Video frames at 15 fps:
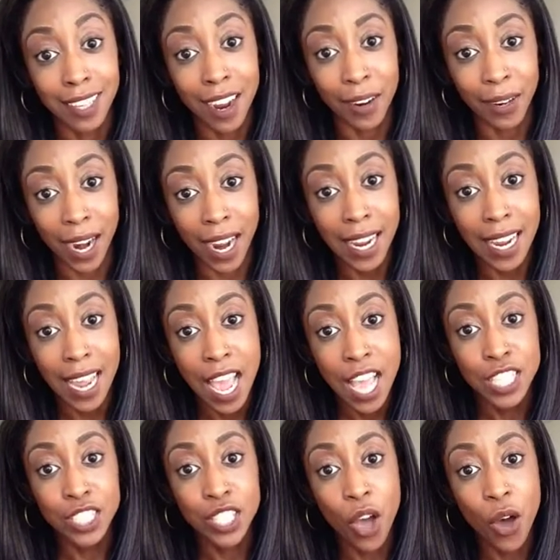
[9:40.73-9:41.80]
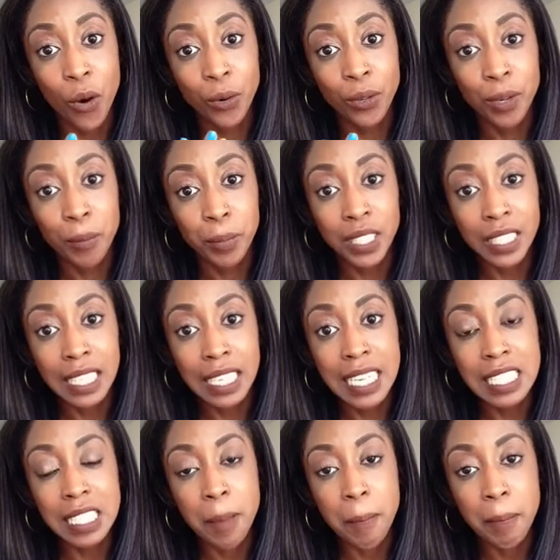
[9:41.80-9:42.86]
All right. So
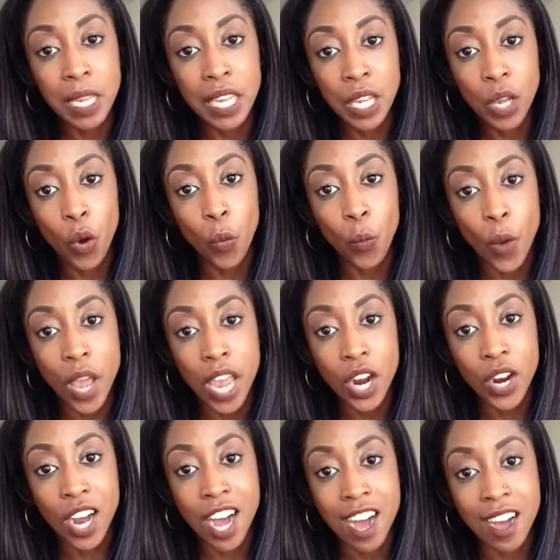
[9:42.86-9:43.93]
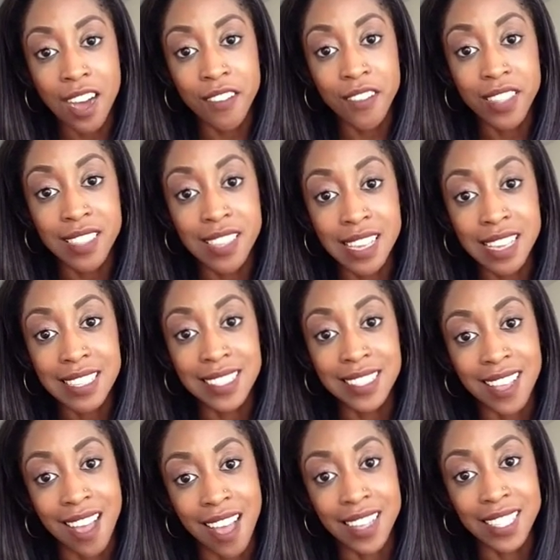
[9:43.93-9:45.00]
please be aware of the
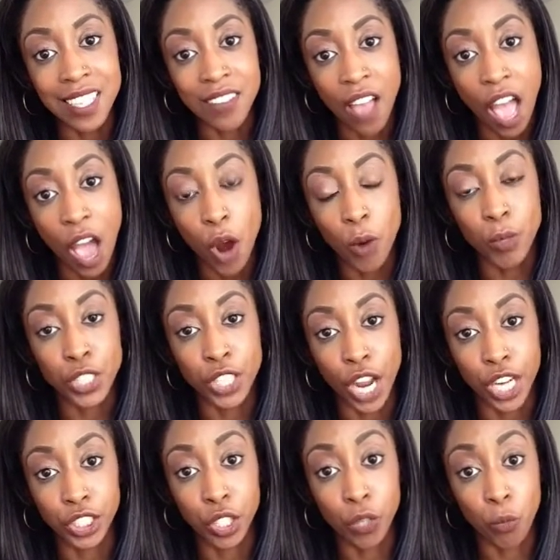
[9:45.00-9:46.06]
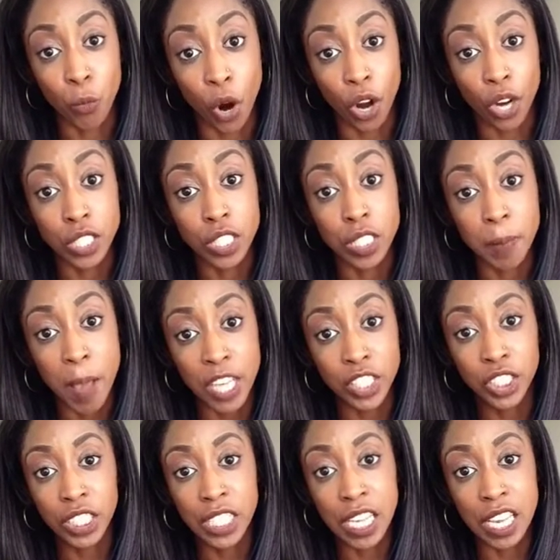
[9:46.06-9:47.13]
signs of how rejection works,
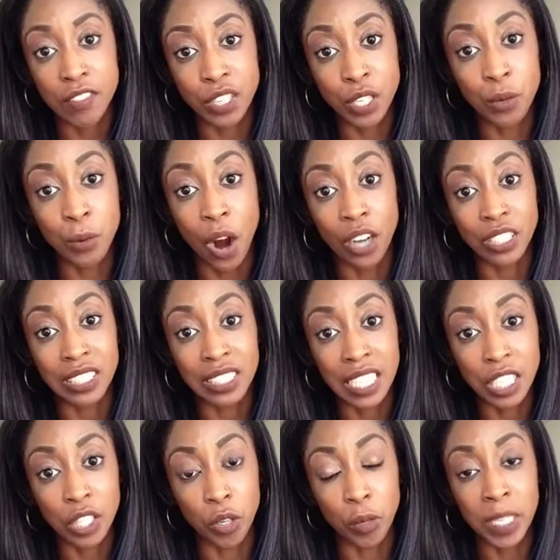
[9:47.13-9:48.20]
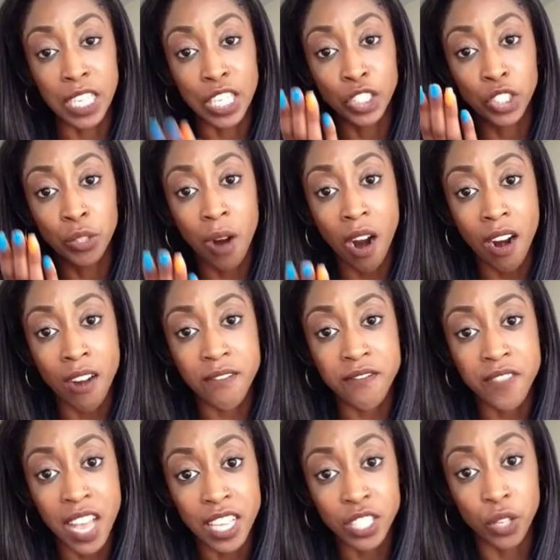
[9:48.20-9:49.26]
especially if you are single, because you are a
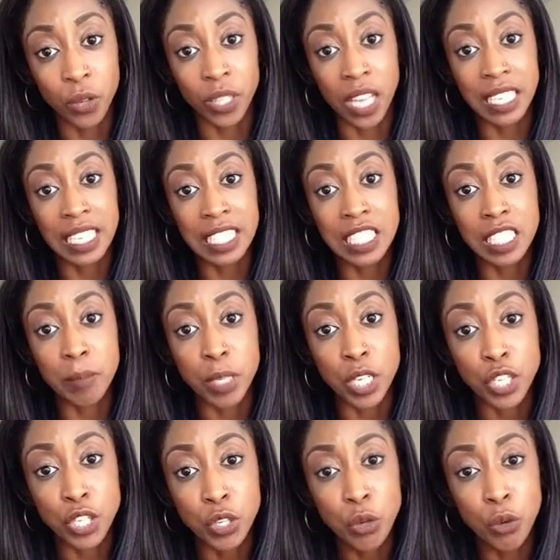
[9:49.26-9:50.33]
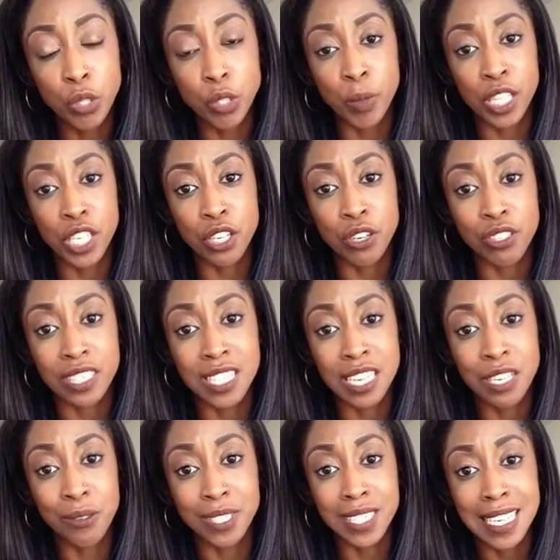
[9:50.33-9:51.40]
vessel that needs to be used within your
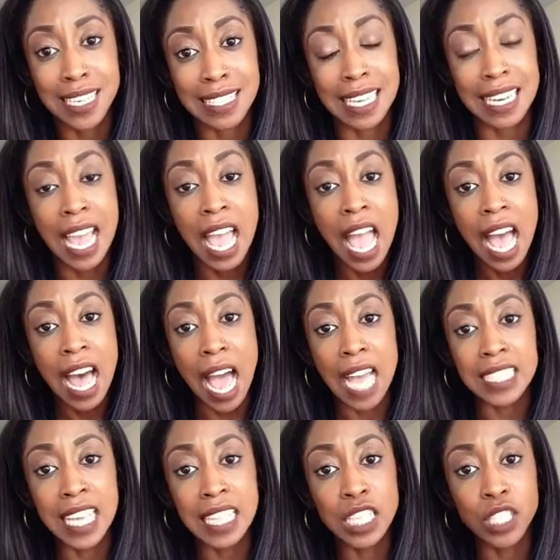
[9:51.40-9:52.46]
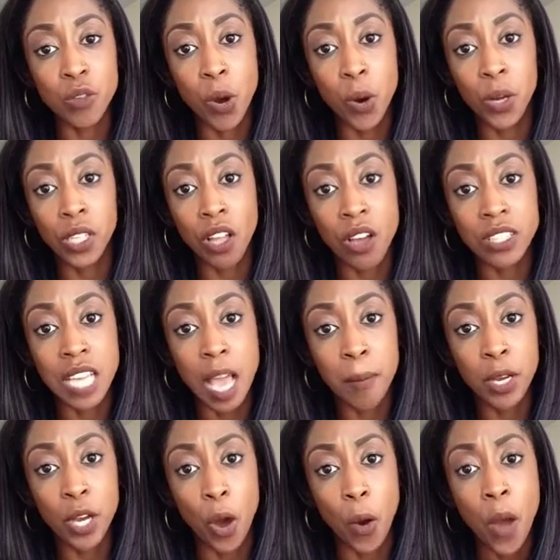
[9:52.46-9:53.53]
single season. I said this quote a long
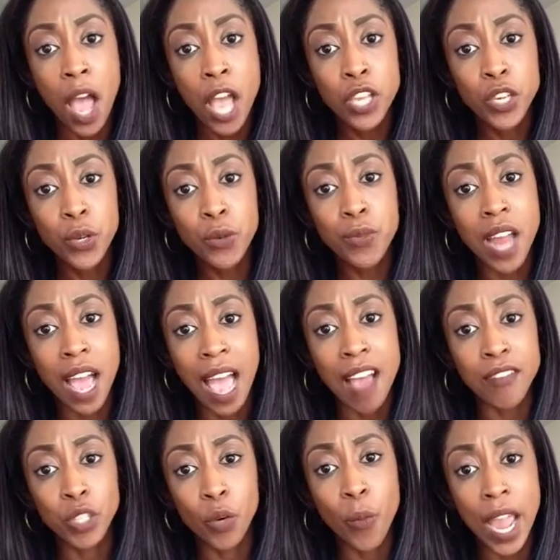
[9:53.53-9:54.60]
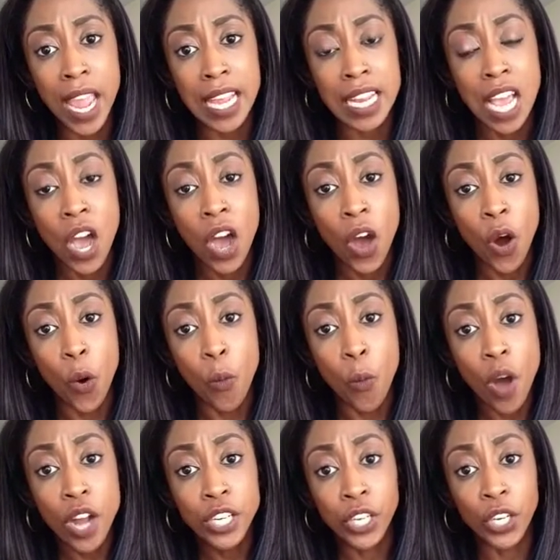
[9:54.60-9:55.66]
time ago. You do not have to wait or
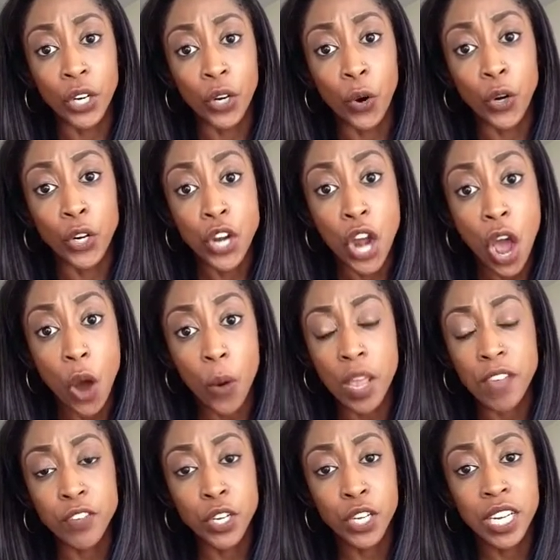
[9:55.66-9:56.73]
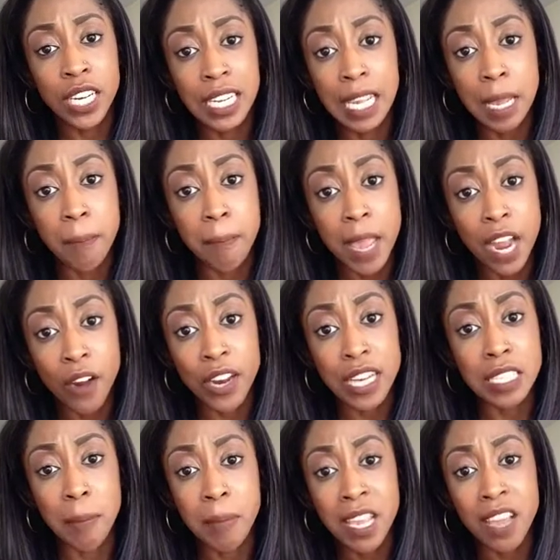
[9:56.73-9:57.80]
wonder or know if you're going to get
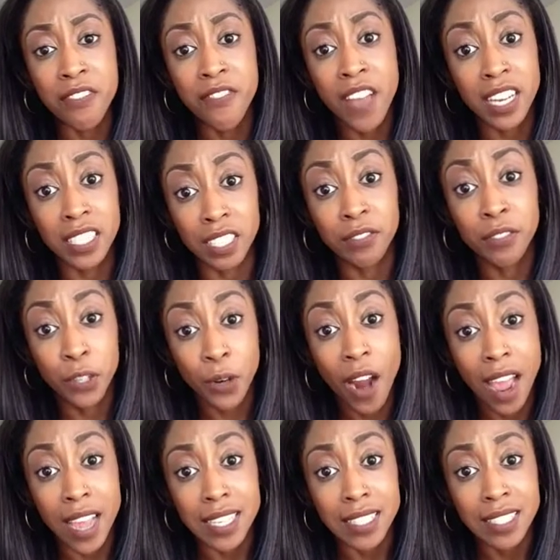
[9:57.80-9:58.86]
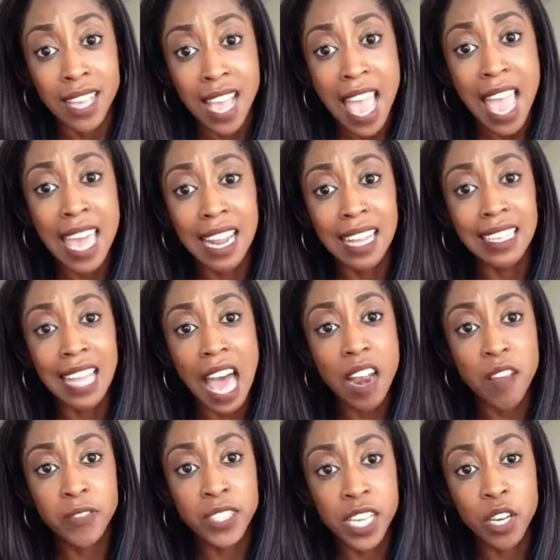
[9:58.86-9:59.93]
married to be effective for Christ. And a
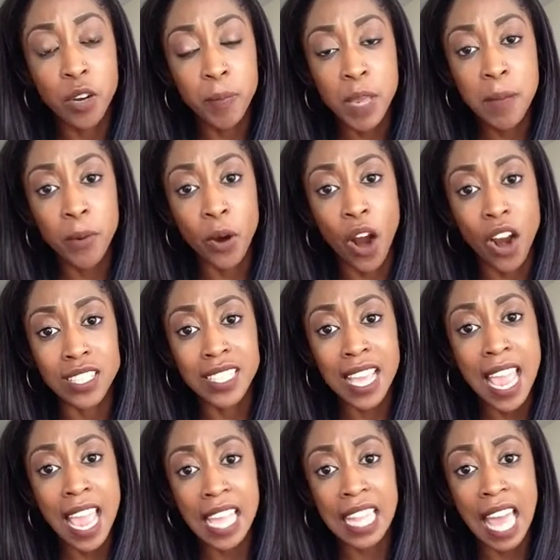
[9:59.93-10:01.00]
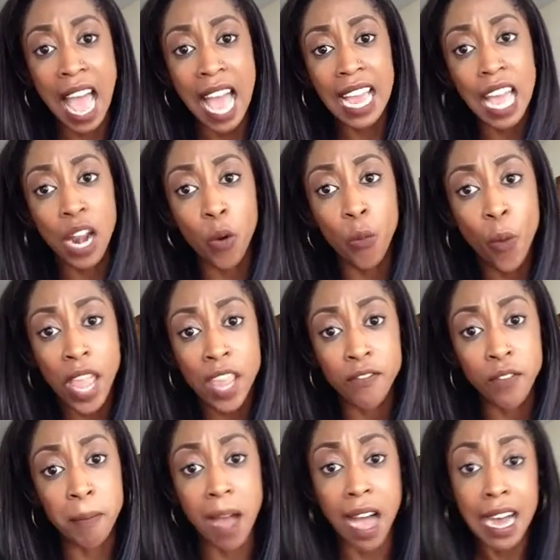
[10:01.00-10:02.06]
lot of single people are saying that I got to wait
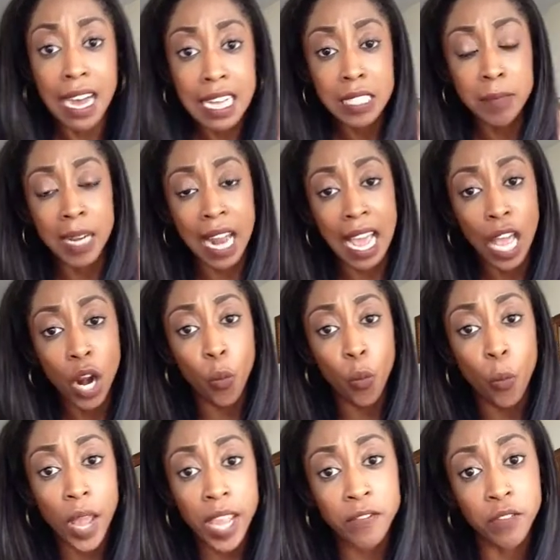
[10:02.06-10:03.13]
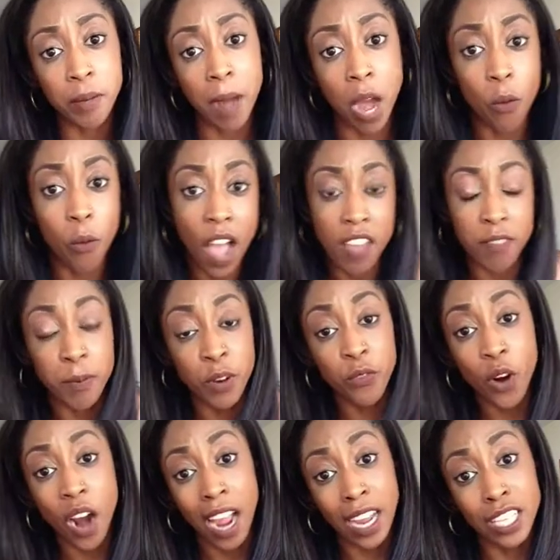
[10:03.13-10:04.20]
for my husband. I wait for my wife
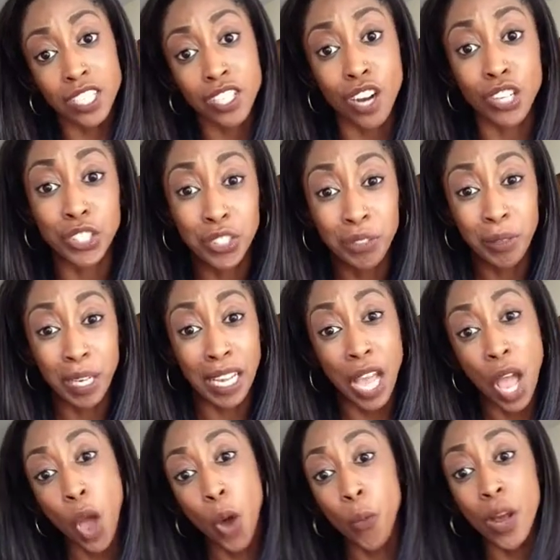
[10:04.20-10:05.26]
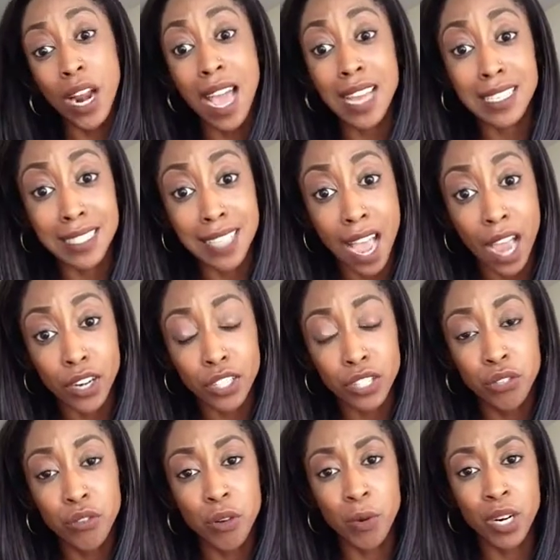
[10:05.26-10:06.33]
before I can start doing what I desire to
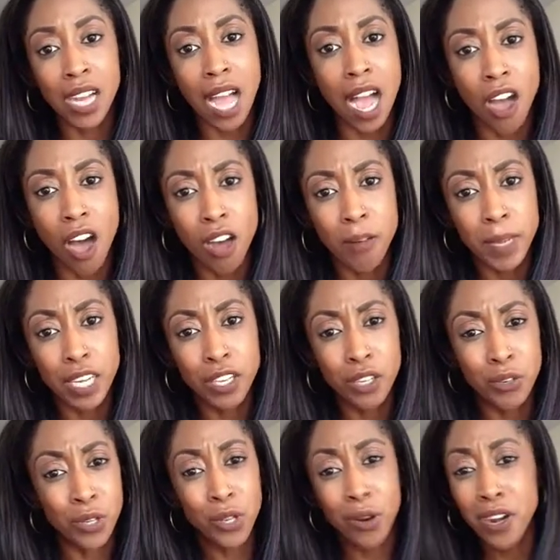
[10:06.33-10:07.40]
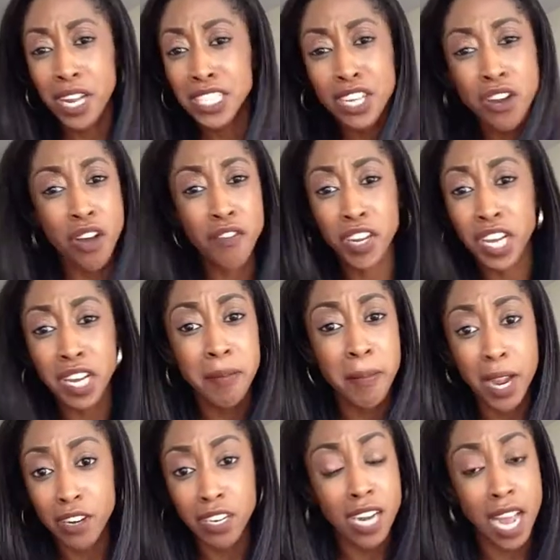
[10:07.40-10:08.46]
do or what God called me to do. You don't need to know if you're getting
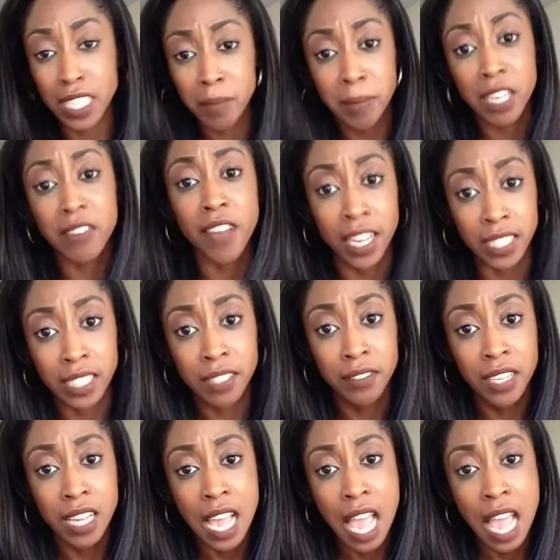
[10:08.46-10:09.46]
married or not to be effective.